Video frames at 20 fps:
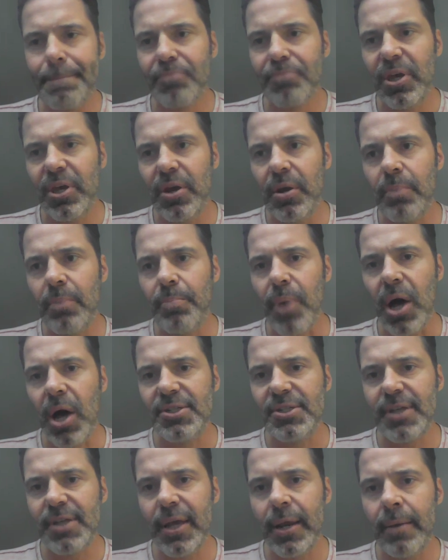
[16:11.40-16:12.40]
here in
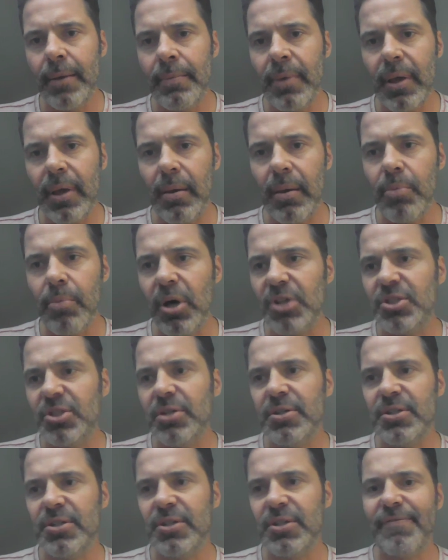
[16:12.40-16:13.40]
Boston. And
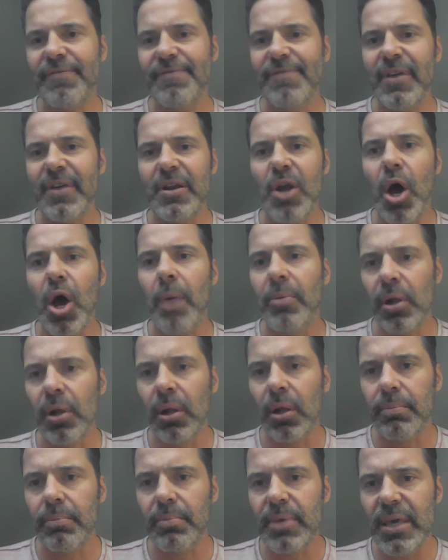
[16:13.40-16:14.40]
Boston is a
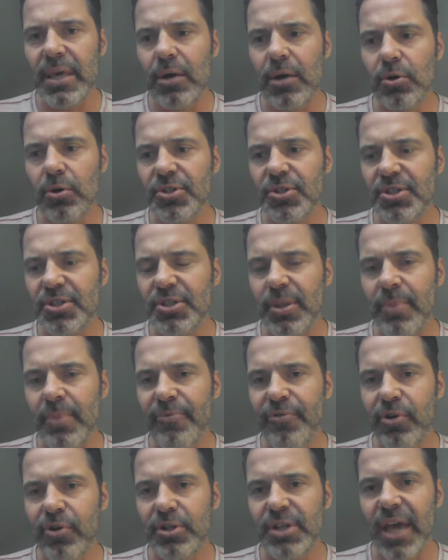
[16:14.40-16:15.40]
phenomenal
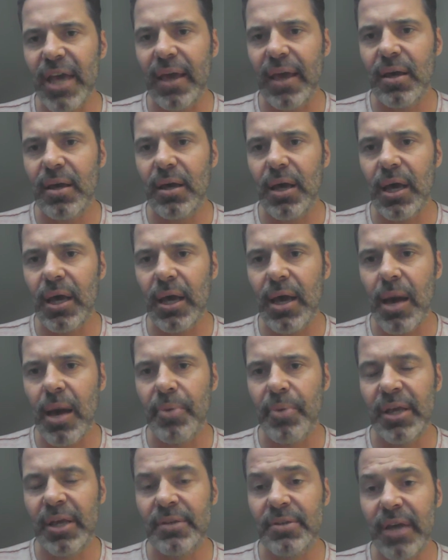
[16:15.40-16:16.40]
ecosystem for tech
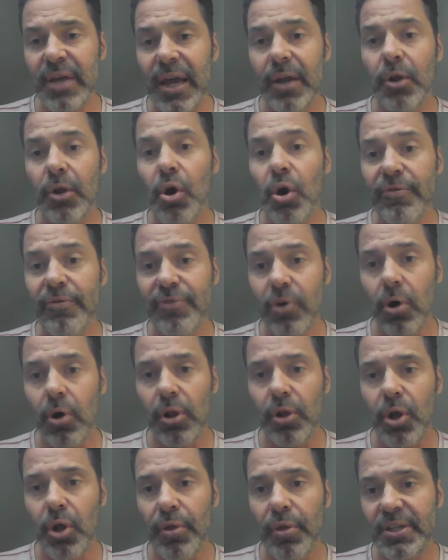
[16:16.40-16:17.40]
companies. I don't know if you all
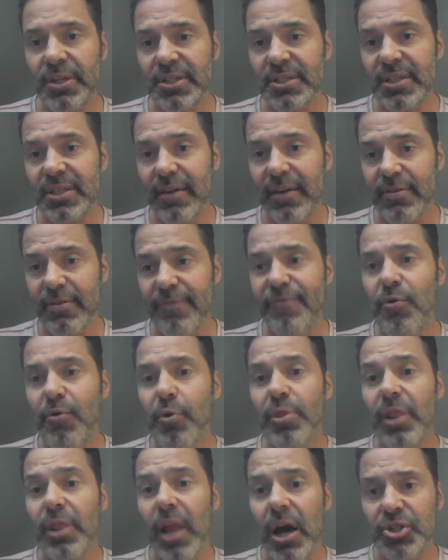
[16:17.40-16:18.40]
know this, is like the
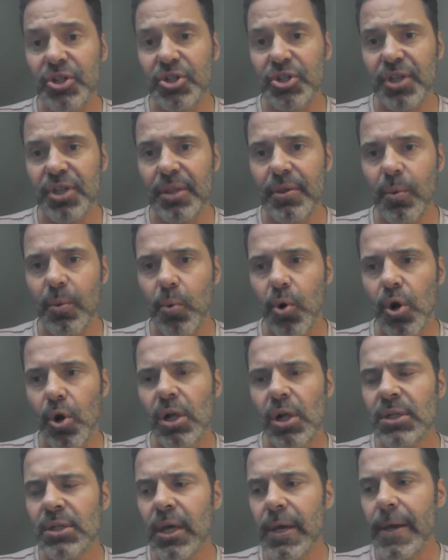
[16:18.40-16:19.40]
fourth largest in the
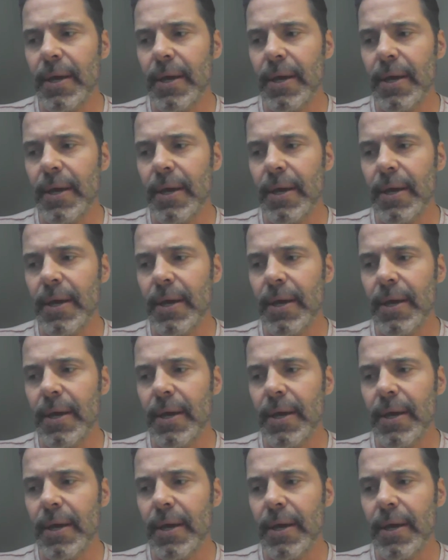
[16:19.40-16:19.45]
world.